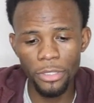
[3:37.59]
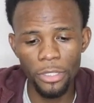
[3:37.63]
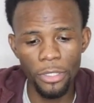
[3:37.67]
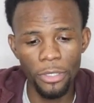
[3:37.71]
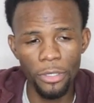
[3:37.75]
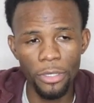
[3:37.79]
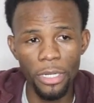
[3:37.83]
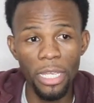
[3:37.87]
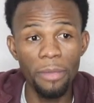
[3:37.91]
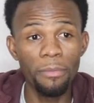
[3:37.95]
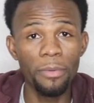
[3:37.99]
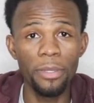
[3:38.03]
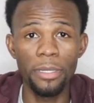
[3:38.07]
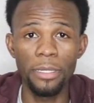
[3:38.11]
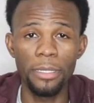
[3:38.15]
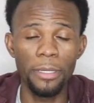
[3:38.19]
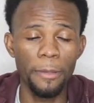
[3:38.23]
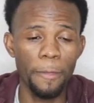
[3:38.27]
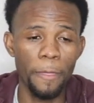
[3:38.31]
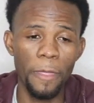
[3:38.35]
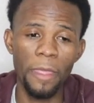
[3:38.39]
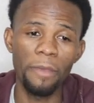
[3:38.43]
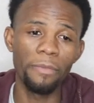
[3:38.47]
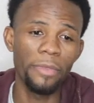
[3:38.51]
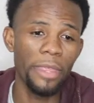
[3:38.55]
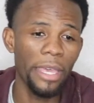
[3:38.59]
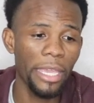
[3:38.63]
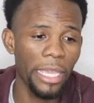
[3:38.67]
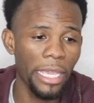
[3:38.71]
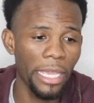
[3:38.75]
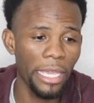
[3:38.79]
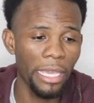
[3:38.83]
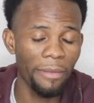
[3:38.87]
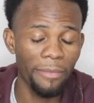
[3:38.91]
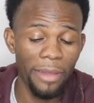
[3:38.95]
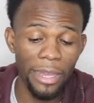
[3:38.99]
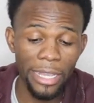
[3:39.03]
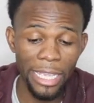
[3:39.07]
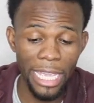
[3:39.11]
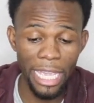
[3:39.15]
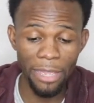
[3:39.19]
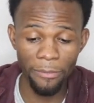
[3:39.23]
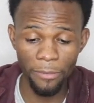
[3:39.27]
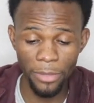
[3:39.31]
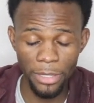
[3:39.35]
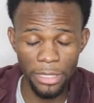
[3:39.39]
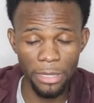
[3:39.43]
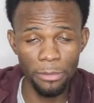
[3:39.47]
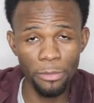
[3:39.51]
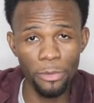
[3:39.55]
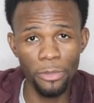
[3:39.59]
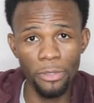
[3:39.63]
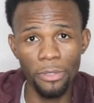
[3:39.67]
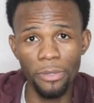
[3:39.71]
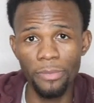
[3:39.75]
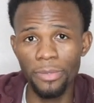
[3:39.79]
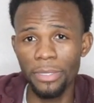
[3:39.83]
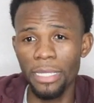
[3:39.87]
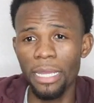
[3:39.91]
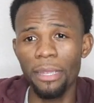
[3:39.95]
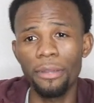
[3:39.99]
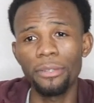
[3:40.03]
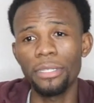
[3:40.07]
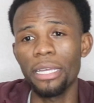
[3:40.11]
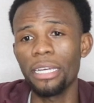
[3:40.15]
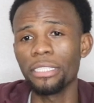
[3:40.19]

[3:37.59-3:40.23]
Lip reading: or even if I can't visit them during office hours,